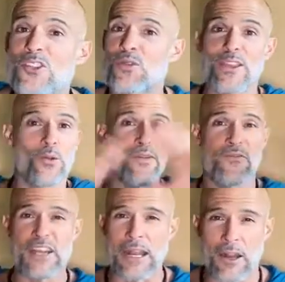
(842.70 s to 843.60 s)
straight to
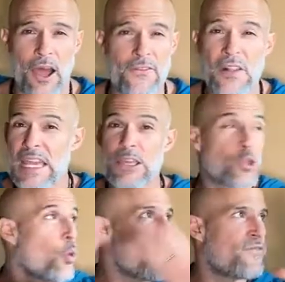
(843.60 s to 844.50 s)
infinite love,
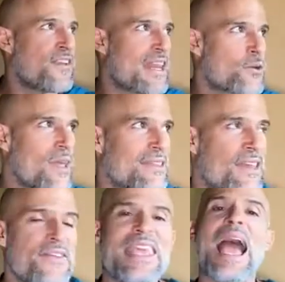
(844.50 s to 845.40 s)
to infinite
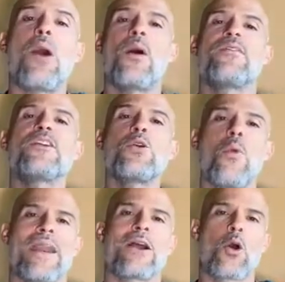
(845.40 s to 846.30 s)
creativity, however you
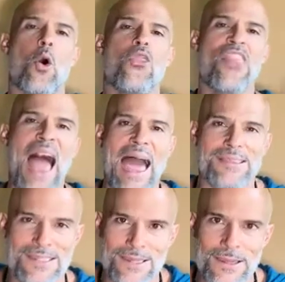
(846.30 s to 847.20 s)
want to call
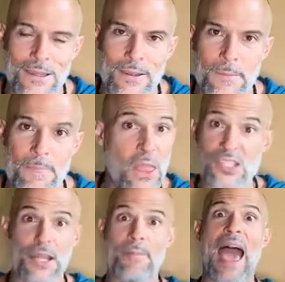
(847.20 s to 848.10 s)
that,
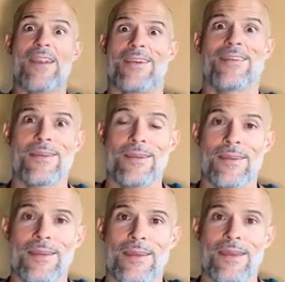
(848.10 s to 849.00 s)
doesn't matter.
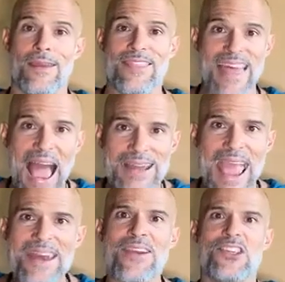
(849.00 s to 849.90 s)
That
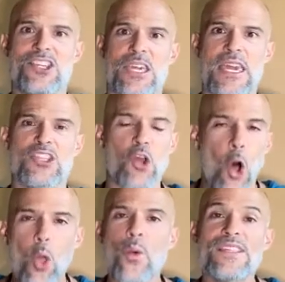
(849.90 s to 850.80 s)
energy, it's
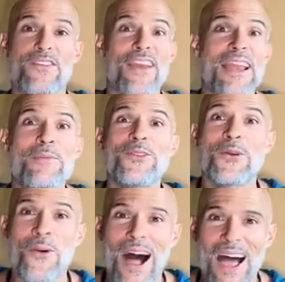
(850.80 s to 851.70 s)
always available
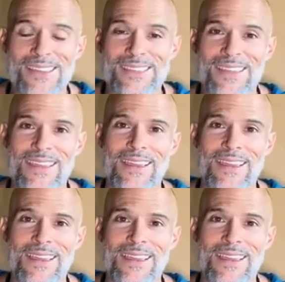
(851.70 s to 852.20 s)
to us.